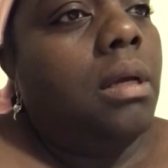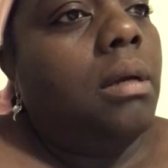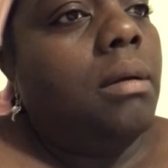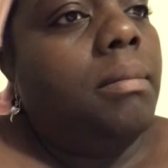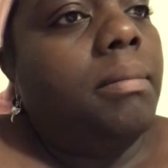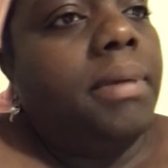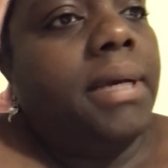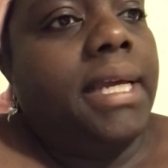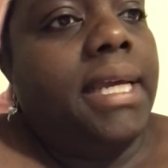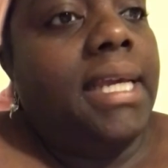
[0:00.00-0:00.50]

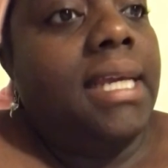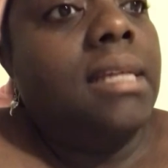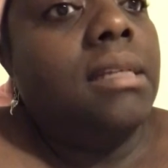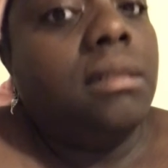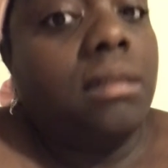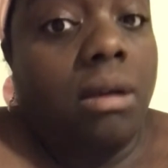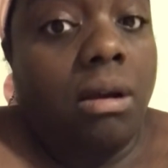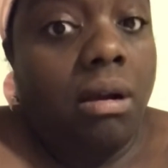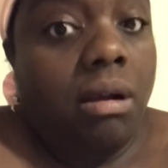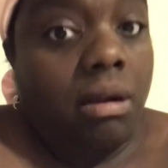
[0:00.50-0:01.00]
but it's
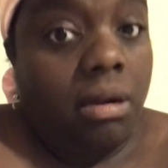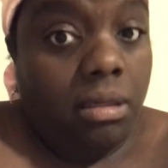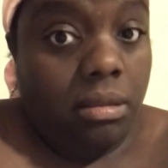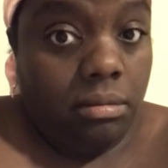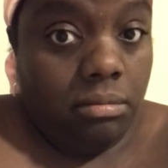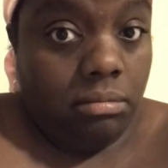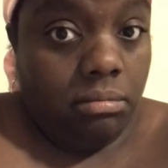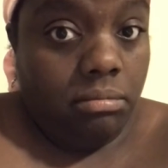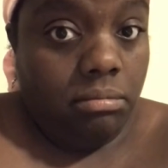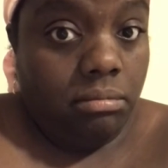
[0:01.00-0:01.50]
hard.
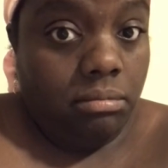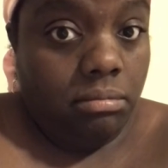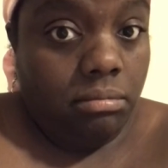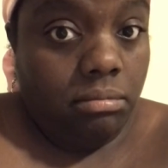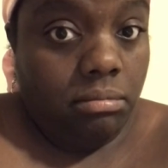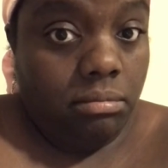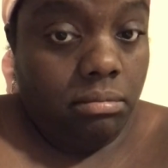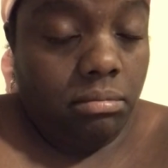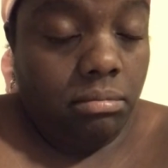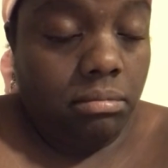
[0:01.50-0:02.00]

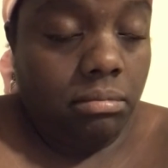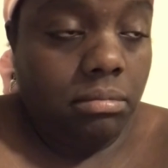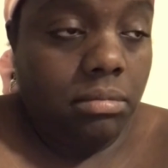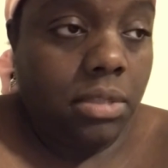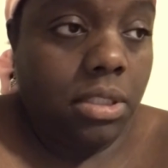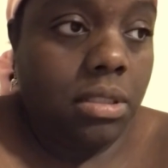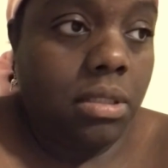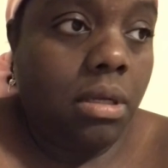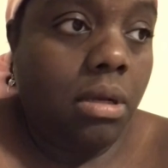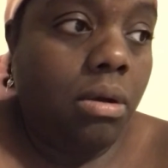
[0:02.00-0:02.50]

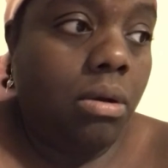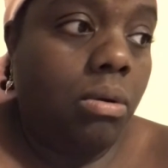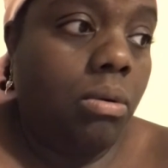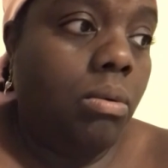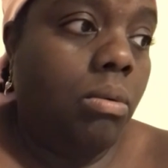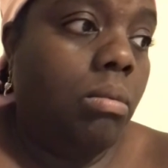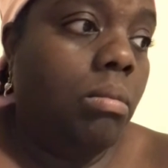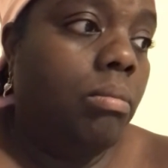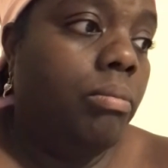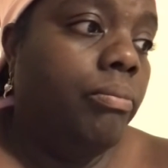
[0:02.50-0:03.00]

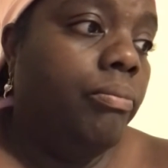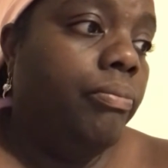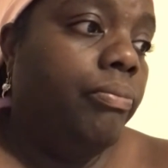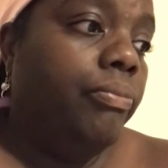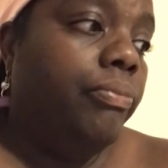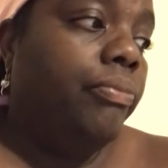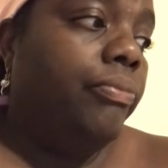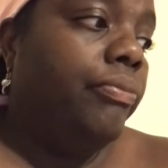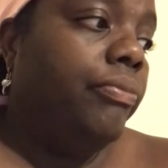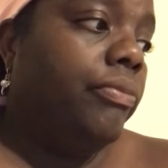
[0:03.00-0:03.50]
So
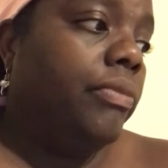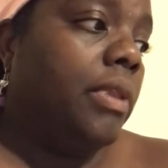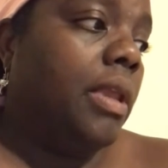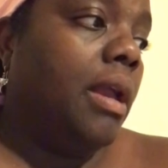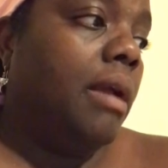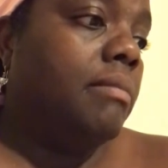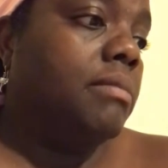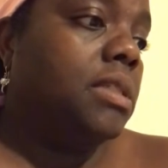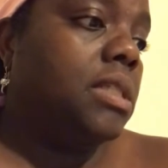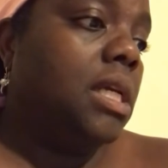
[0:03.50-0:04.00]

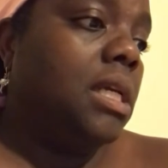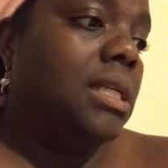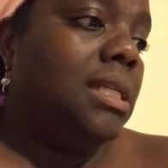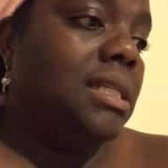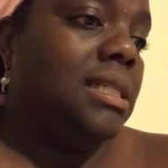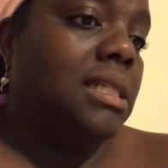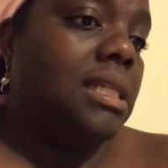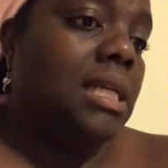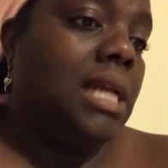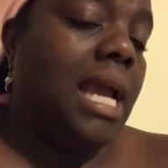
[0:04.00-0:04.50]
I'm starting to
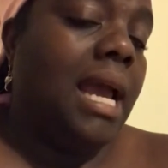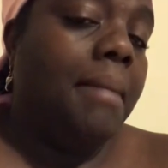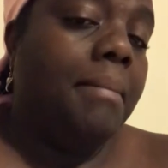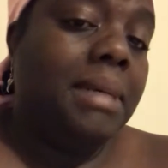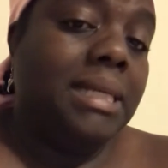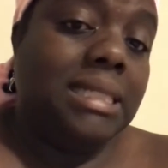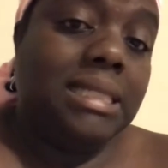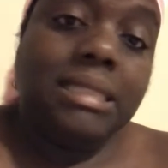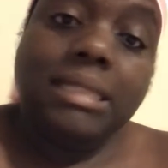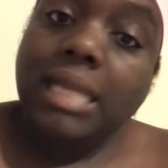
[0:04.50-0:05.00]
see I'm a
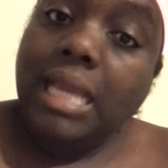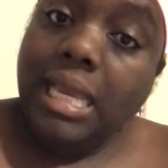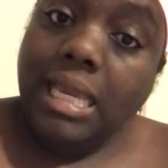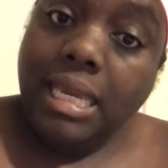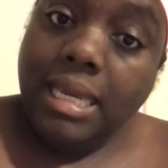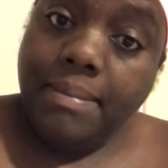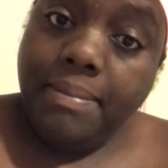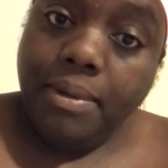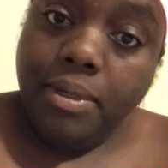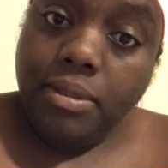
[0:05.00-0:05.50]

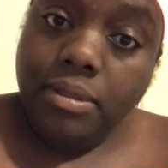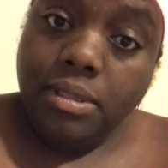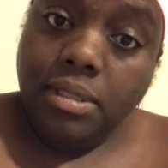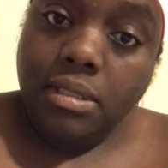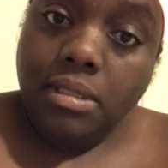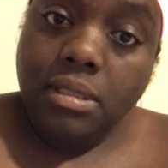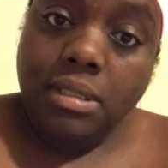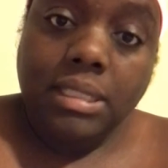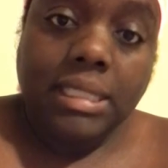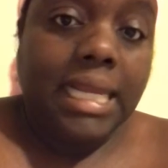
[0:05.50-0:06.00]
snacky
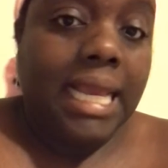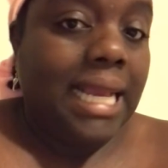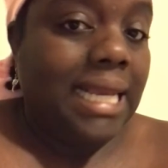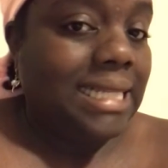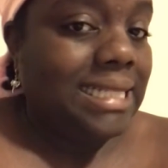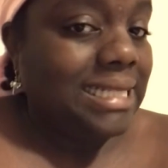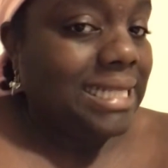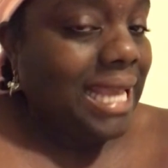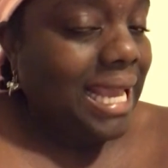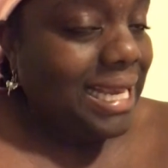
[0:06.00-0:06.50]
person. Snack,
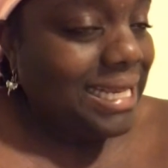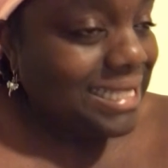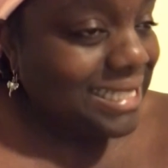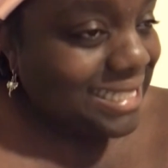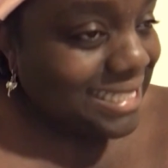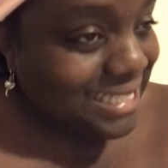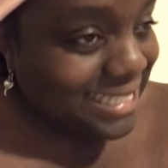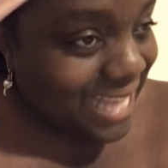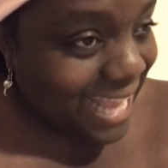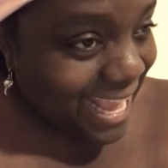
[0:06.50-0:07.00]
snack,
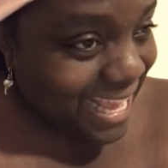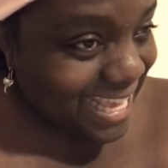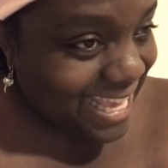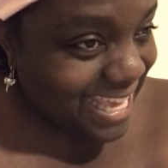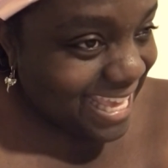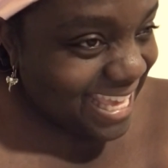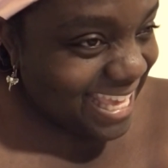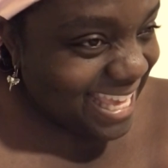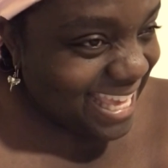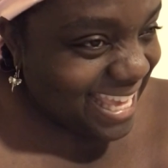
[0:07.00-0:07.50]

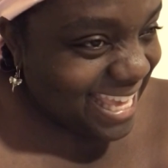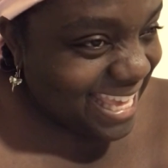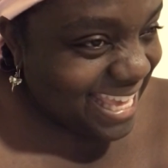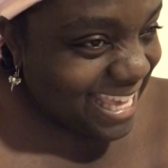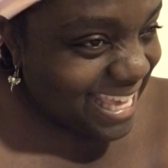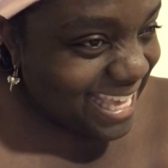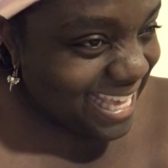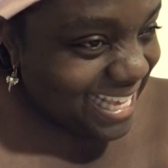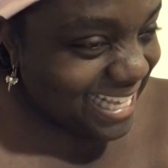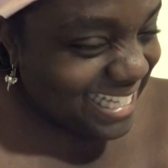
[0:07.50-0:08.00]

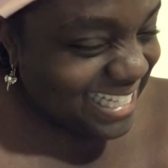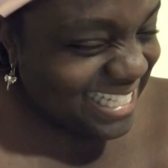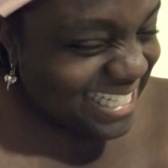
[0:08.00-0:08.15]
snacky.